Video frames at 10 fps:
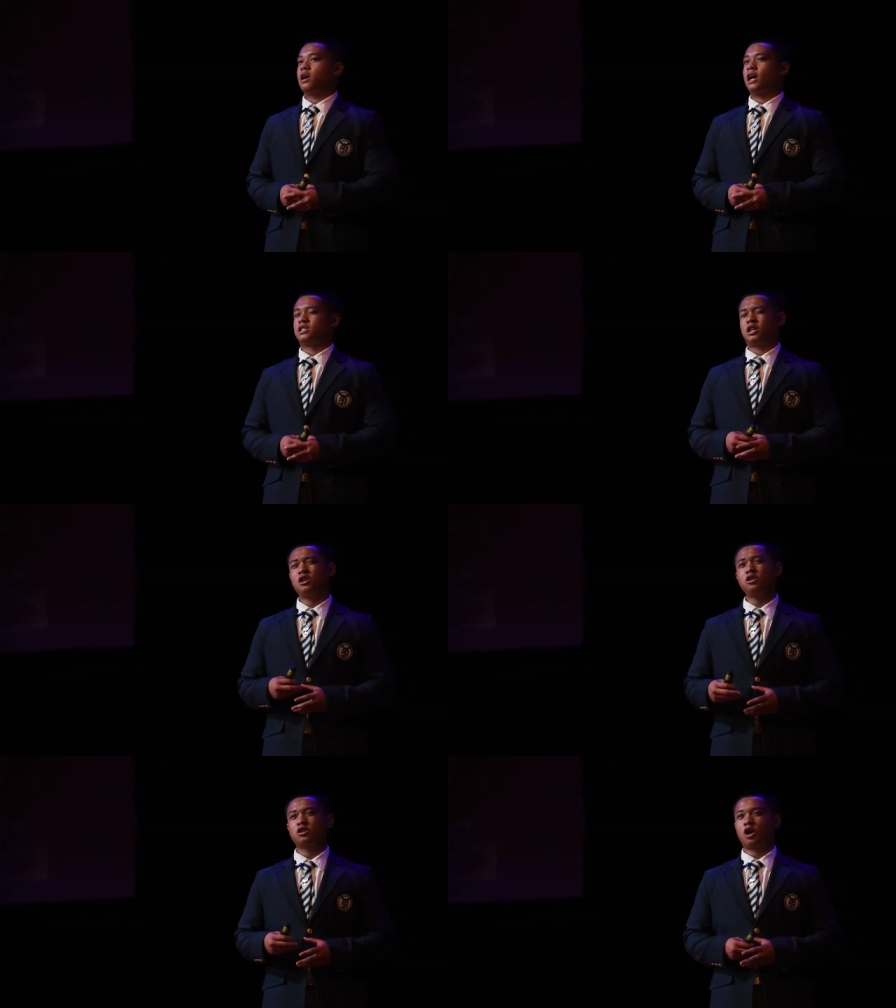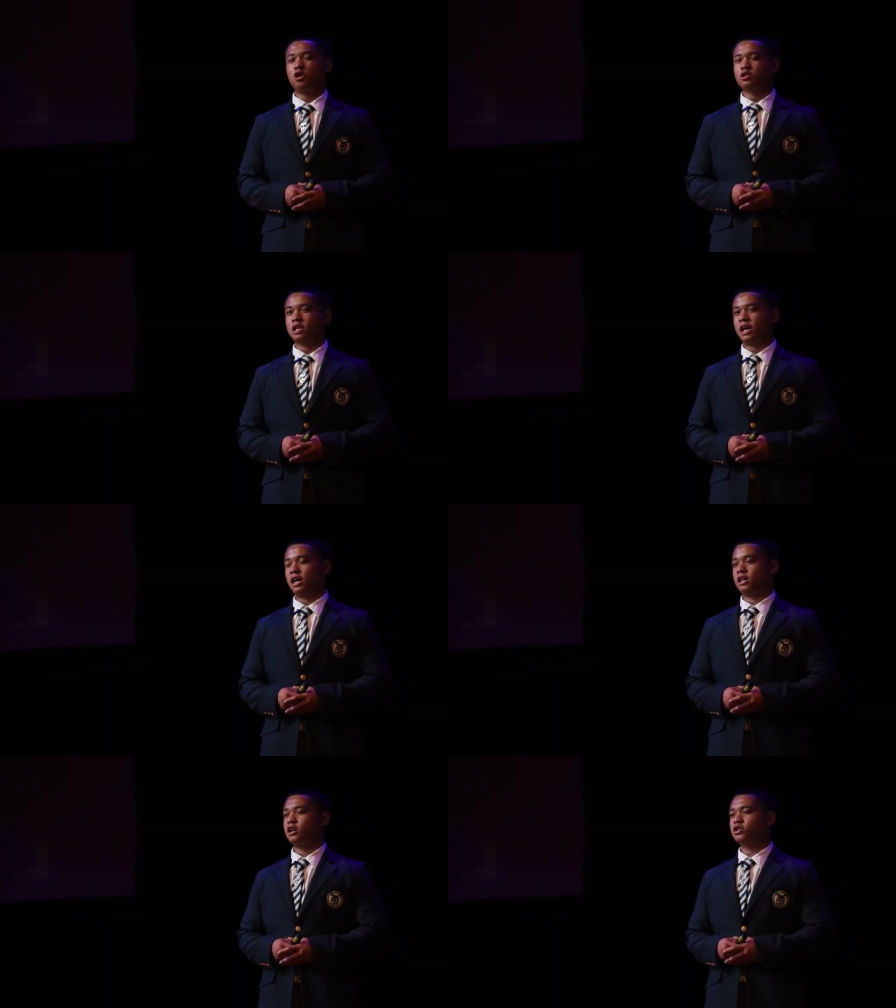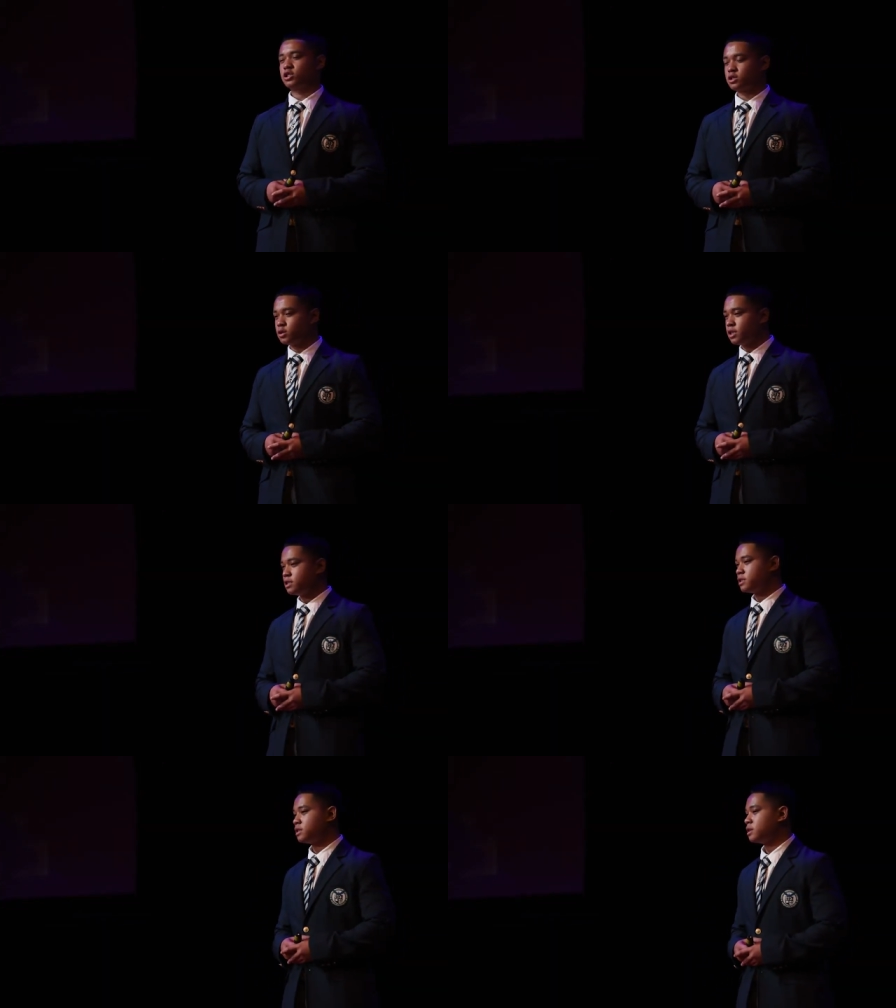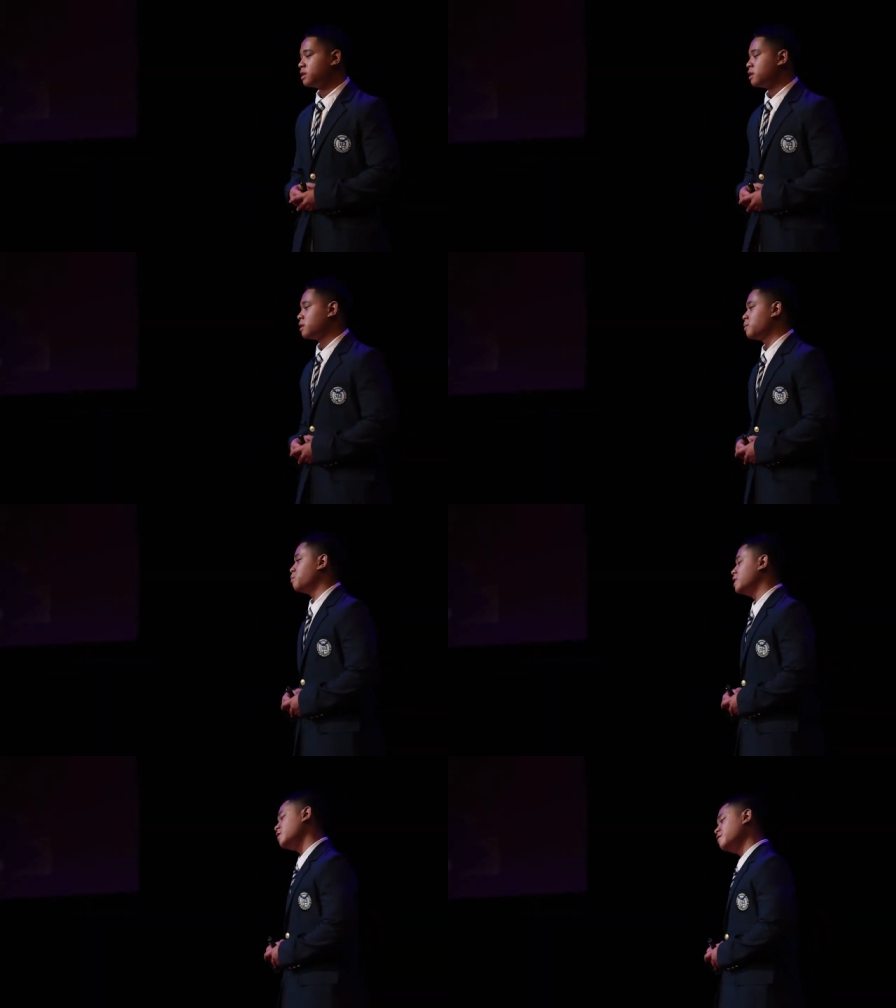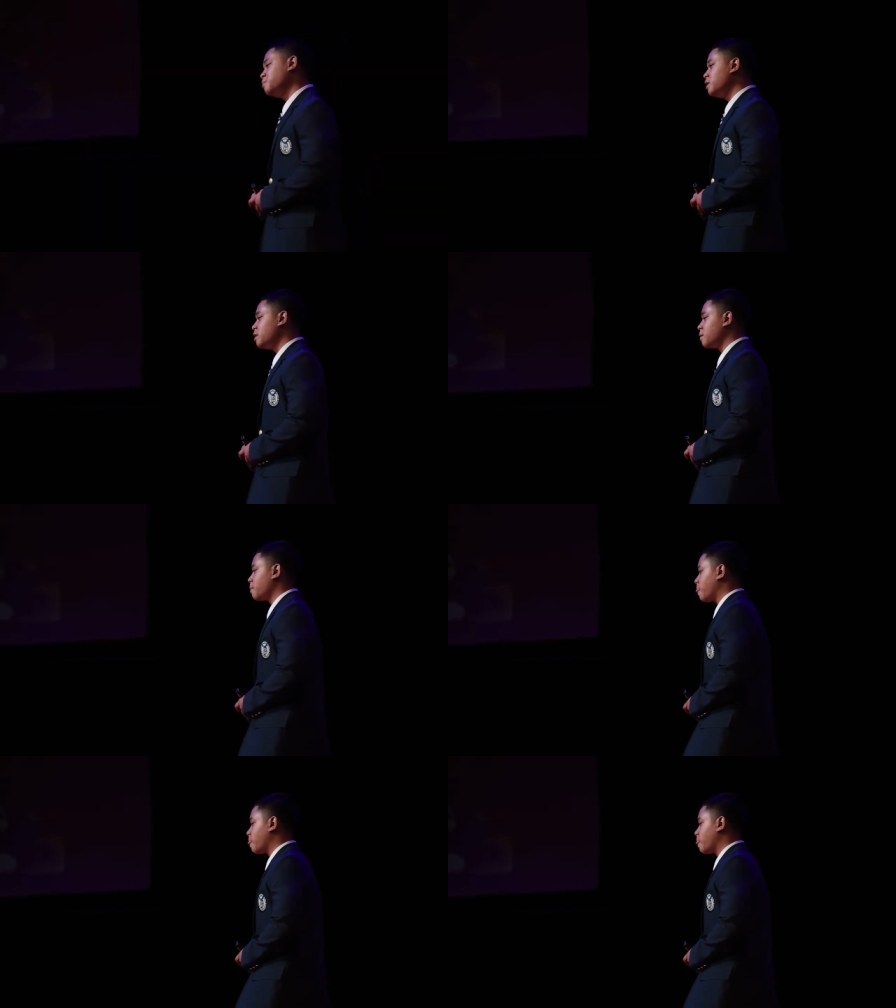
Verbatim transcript: As other adults and other students believed in me,